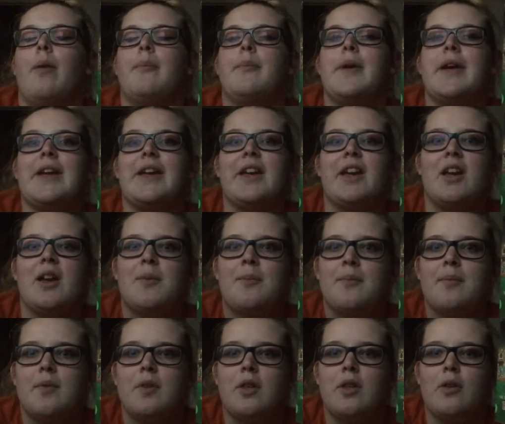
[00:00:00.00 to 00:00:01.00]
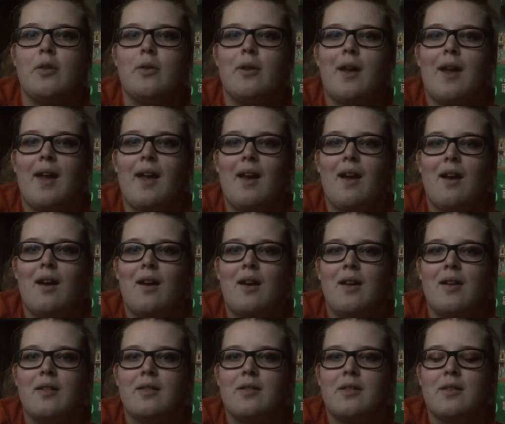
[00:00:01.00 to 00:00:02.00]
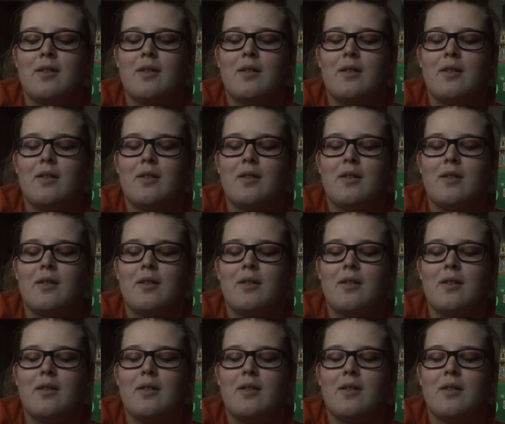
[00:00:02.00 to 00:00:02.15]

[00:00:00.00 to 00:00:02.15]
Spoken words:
picky. You can't